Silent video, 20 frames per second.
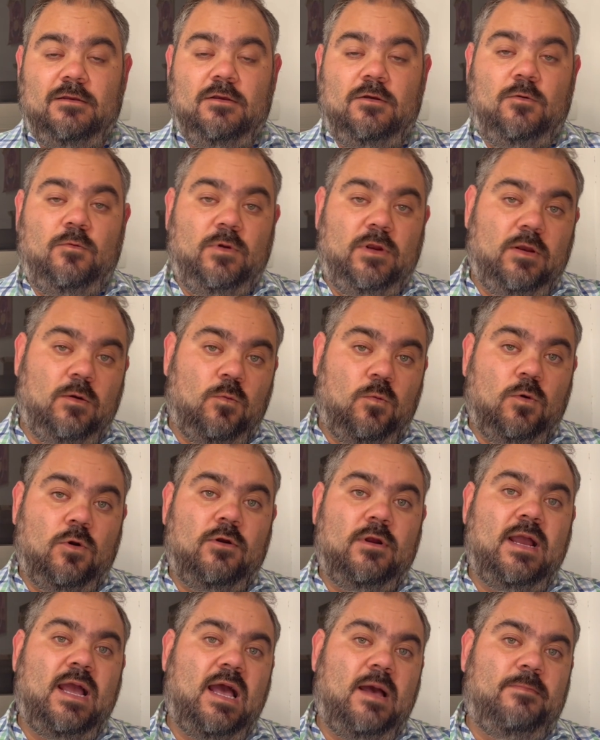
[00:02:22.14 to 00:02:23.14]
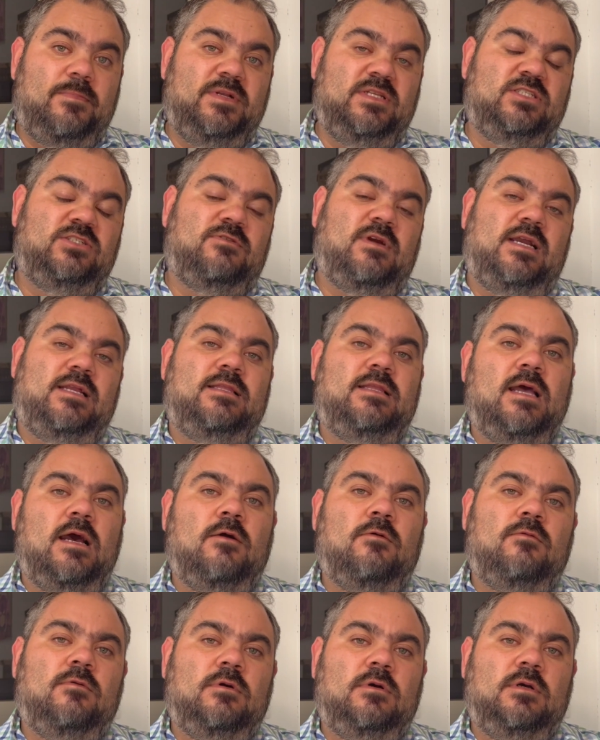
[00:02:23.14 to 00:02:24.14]
where war happens right now.
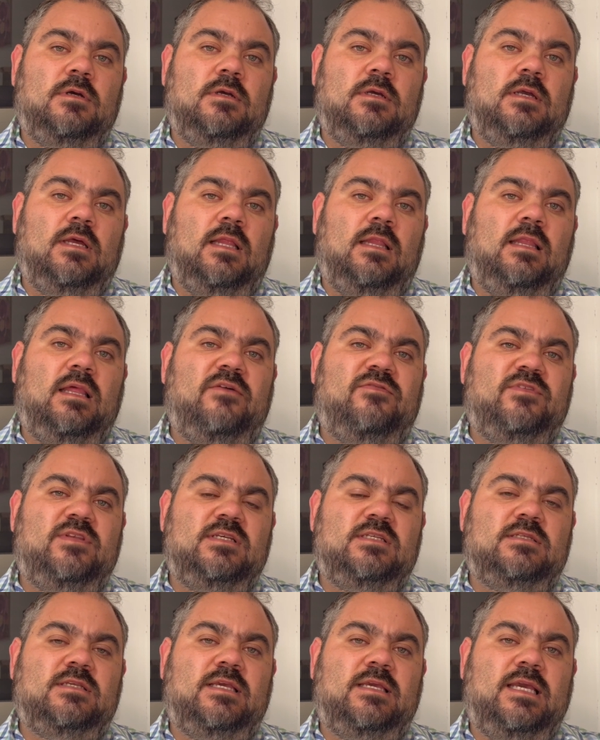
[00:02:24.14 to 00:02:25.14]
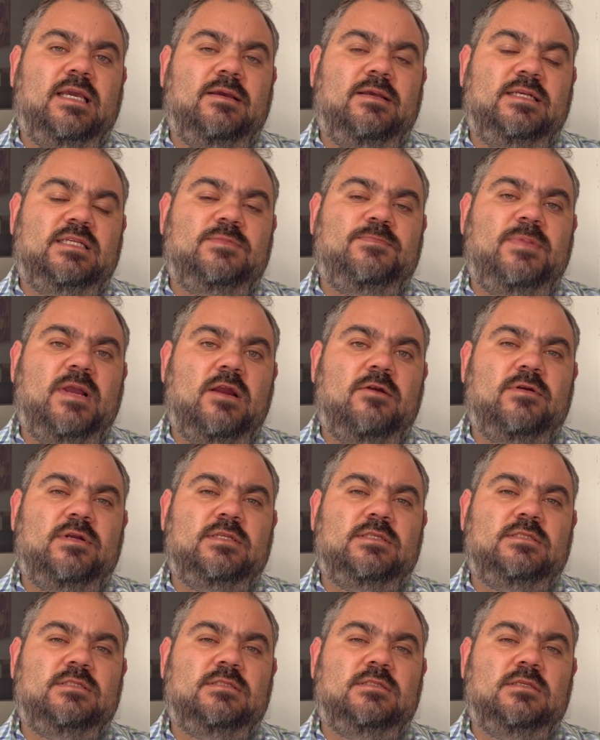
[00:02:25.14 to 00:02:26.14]
Left his
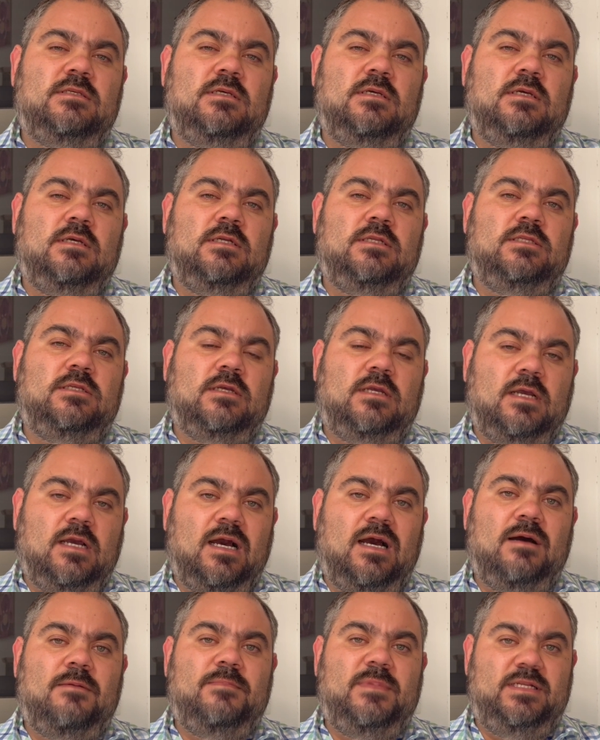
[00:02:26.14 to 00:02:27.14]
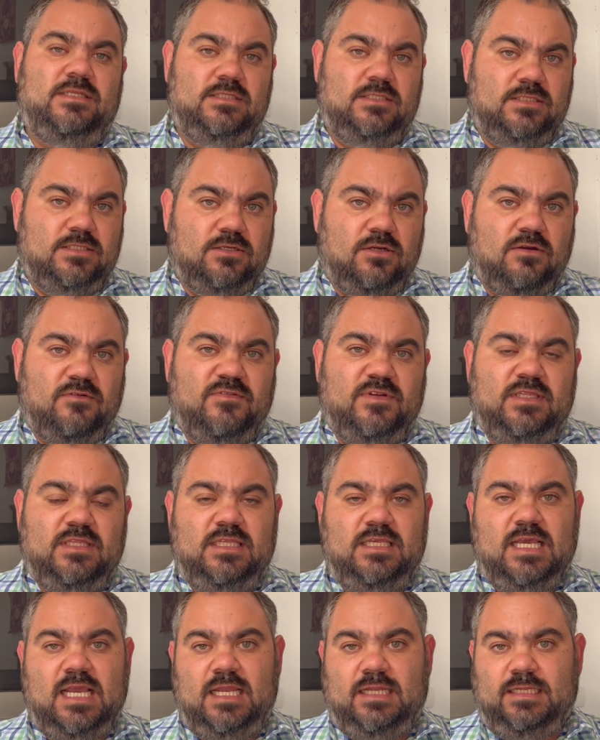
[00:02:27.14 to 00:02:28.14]
parents to come and serve in
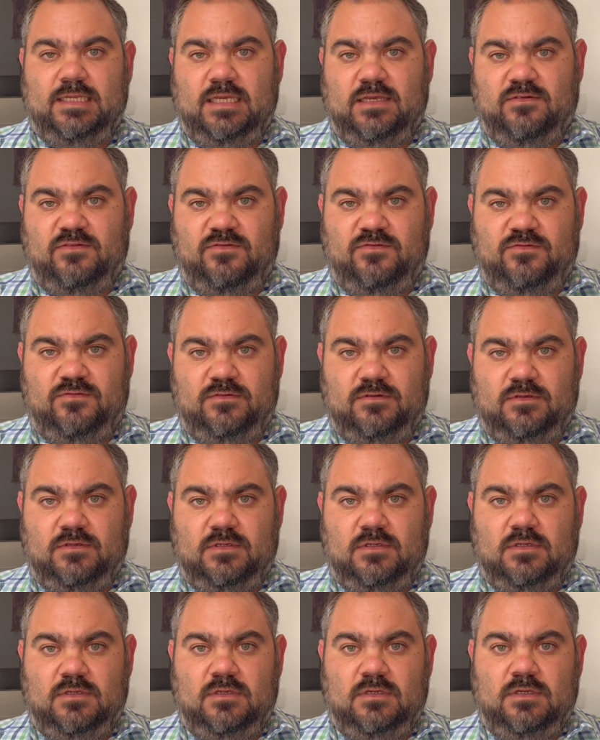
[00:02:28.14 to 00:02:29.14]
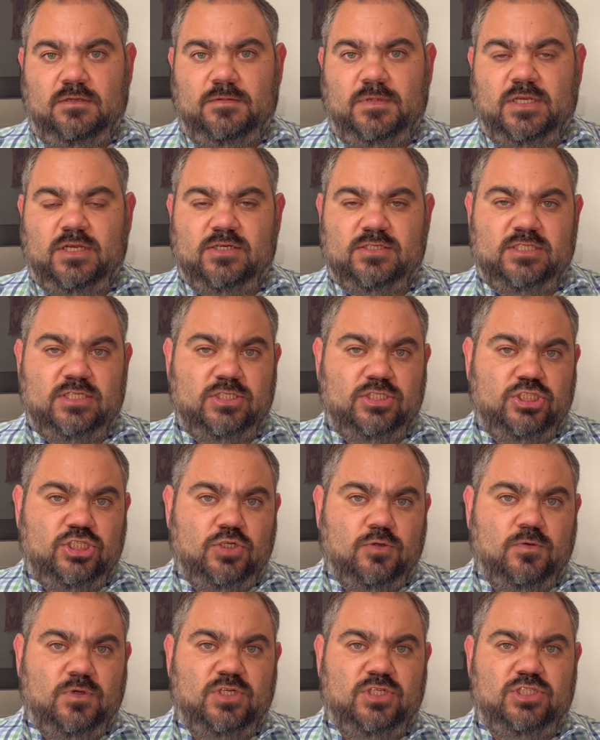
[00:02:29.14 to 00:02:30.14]
the IDF because he's
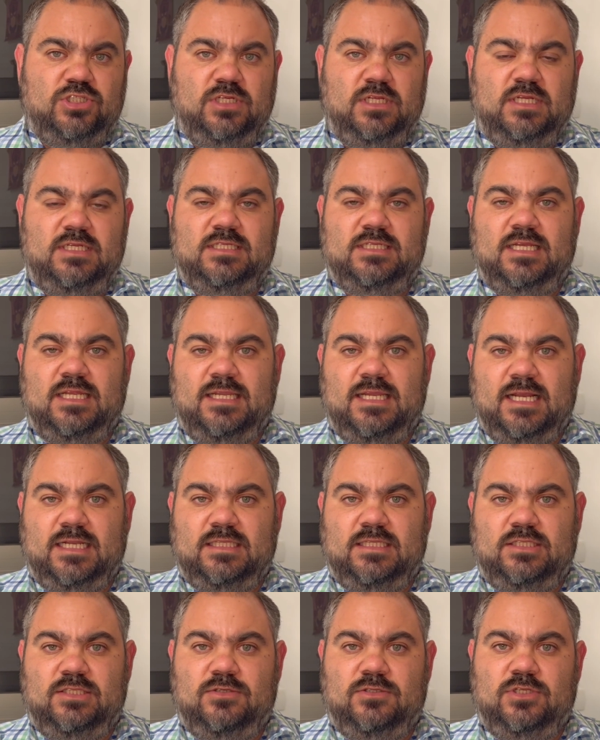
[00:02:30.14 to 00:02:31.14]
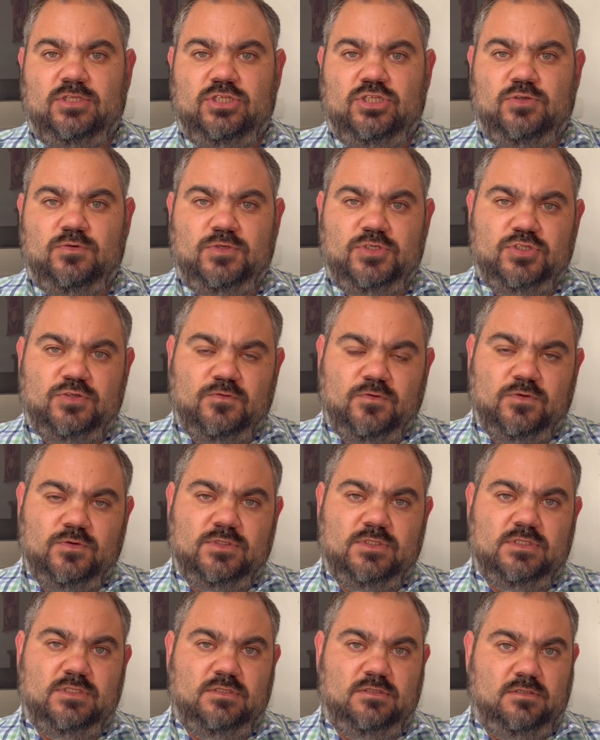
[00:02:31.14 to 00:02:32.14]
Jewish and he's connected to the Jewish
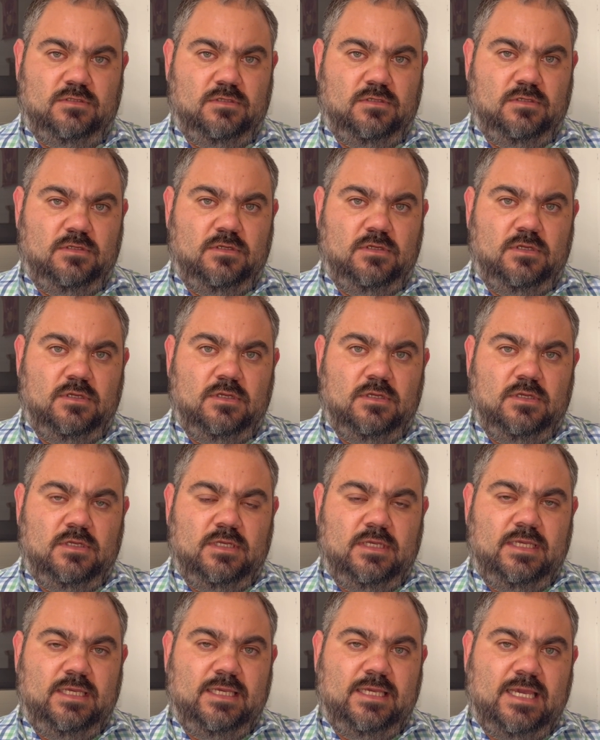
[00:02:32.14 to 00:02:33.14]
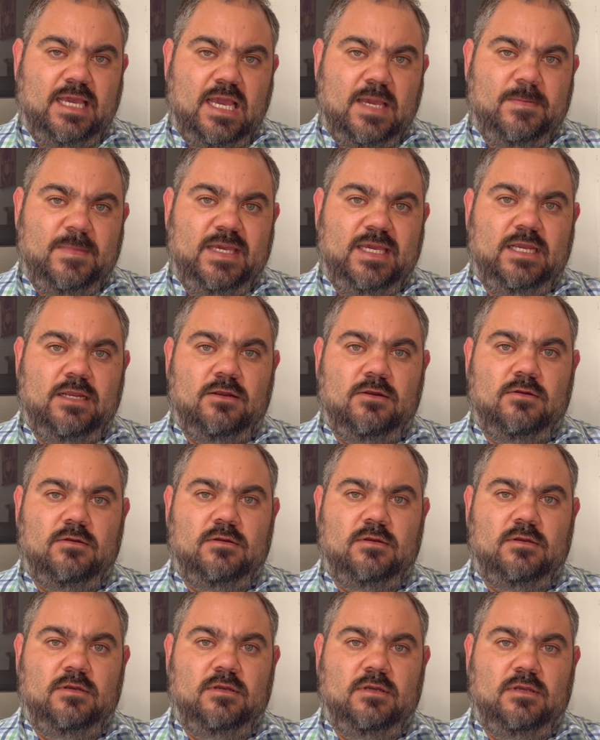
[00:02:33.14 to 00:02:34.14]
roots. He came here
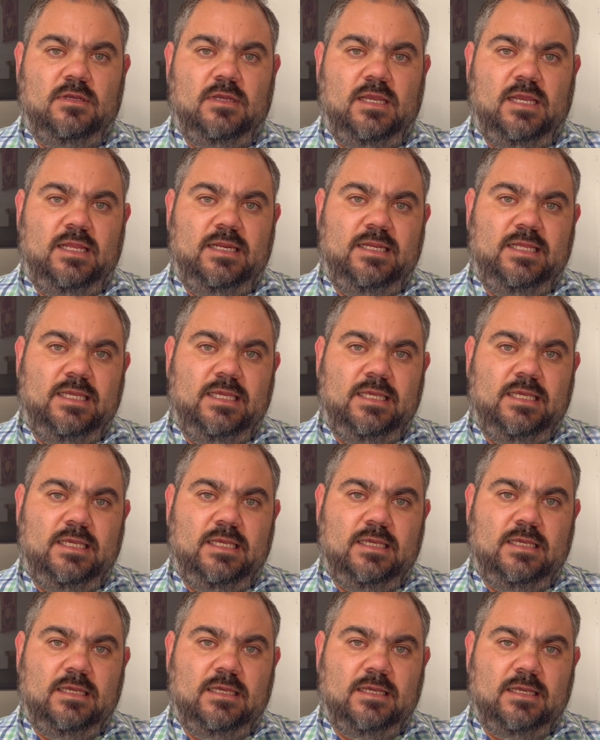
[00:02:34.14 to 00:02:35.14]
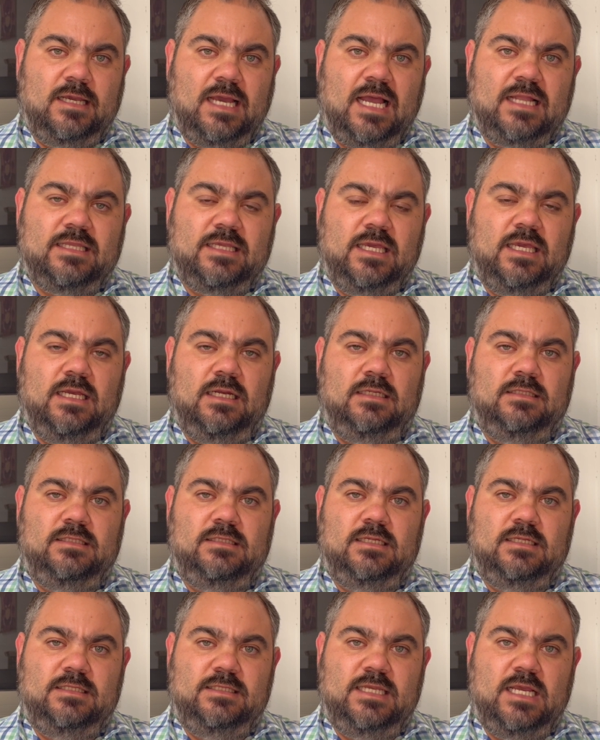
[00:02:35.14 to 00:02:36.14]
and he got killed in
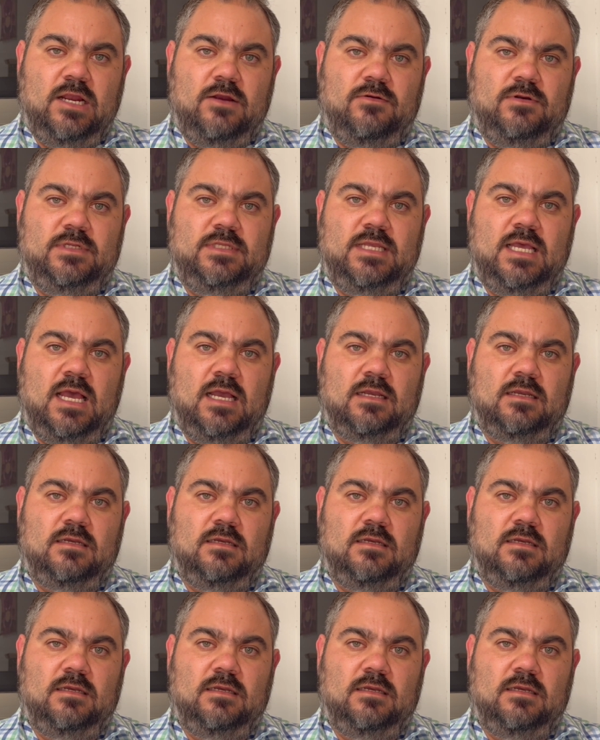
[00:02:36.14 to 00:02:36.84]
a terror attack